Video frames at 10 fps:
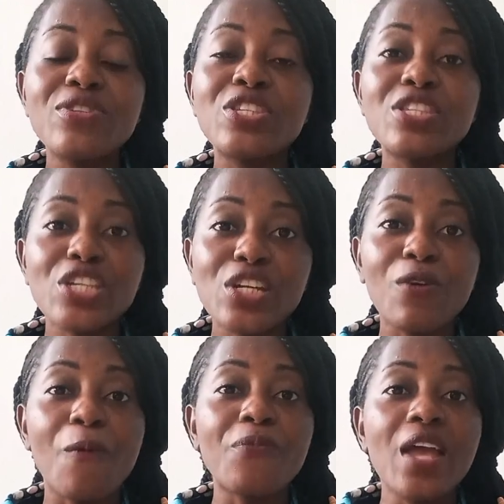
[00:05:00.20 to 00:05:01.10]

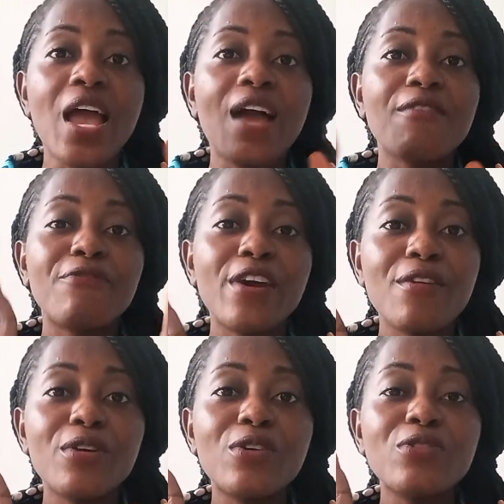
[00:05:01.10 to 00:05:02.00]
still
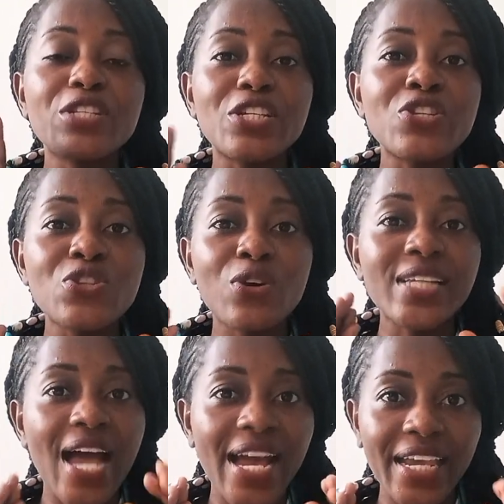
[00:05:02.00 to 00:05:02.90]
Pharaoh did not
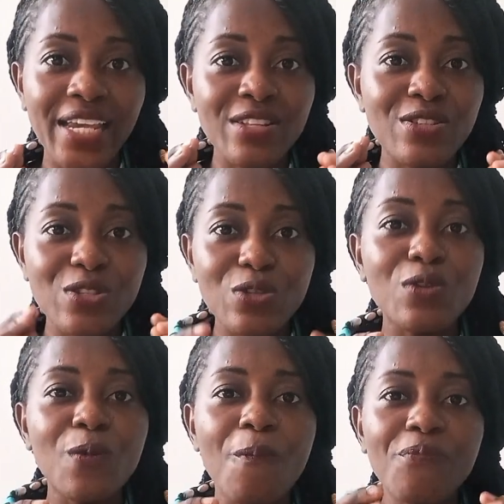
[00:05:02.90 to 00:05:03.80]
hearken
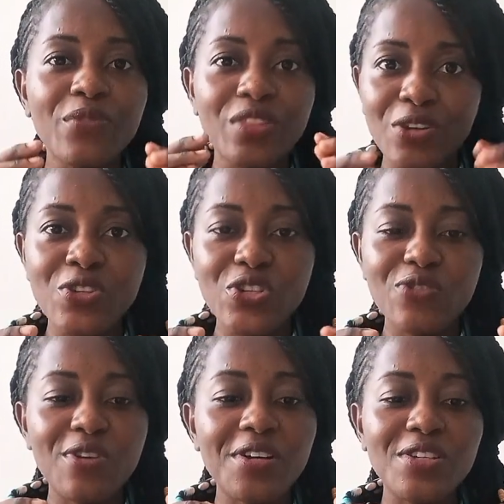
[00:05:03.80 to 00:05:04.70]
to the
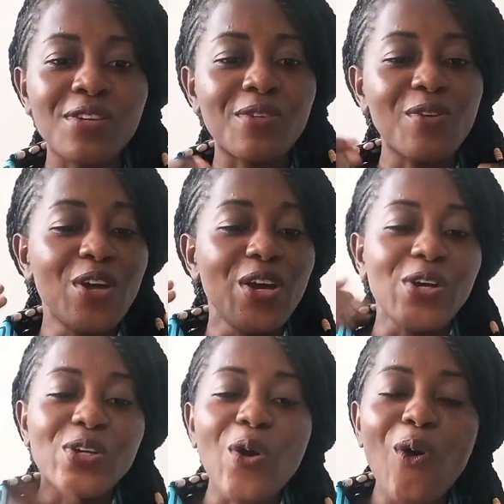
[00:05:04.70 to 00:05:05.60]
instruction.
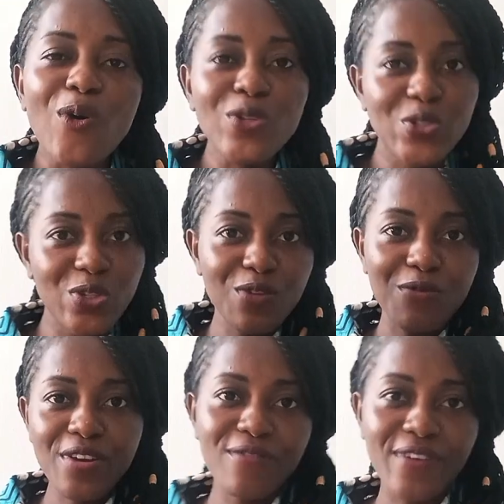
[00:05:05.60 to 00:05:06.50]
Go to the
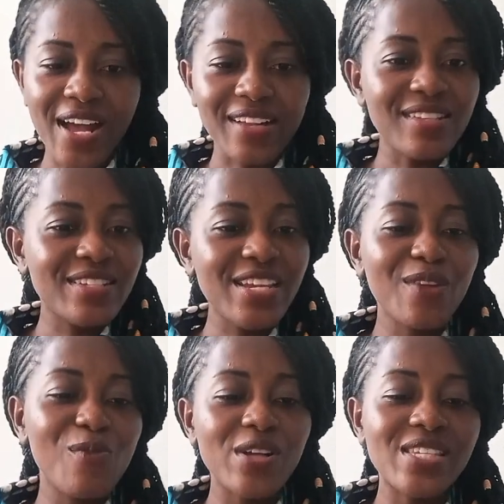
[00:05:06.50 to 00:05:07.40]
river,
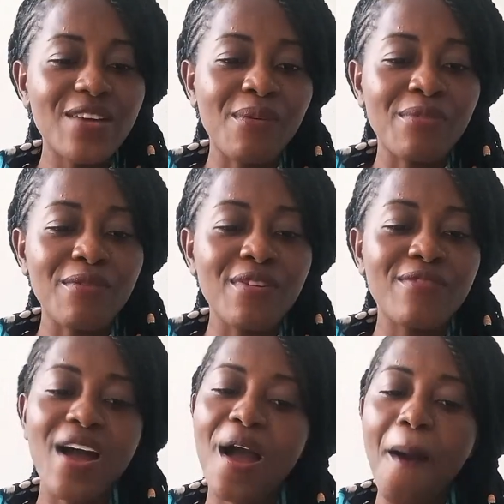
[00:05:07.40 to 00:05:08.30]
take water from the
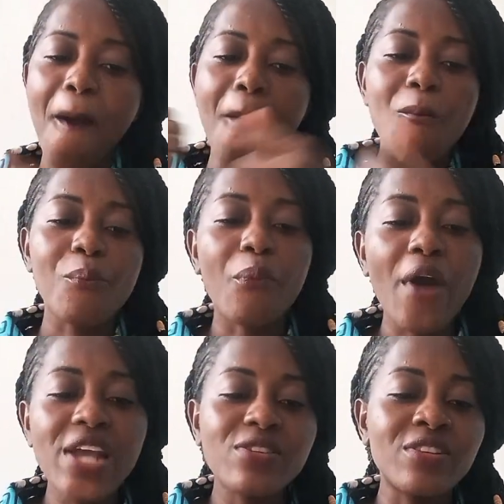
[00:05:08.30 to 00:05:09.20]
river,
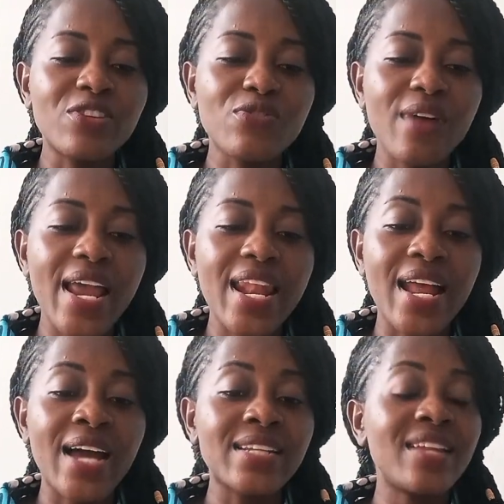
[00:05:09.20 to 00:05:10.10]
point on the dry
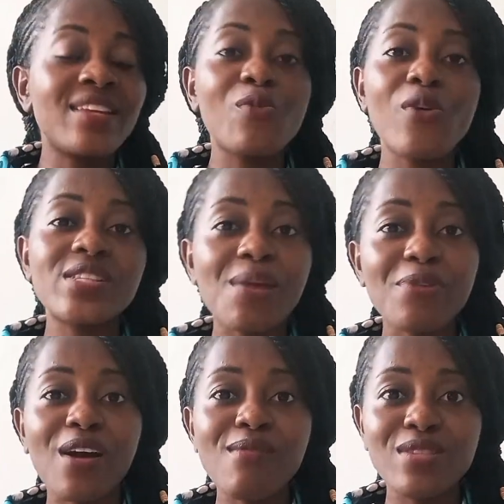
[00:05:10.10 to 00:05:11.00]
land, and then the water
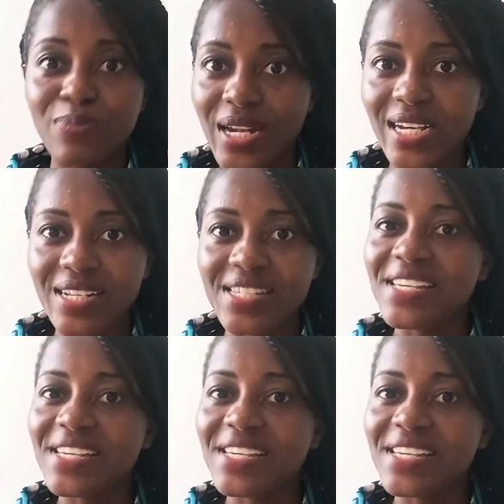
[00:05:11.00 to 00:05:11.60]
becomes blood.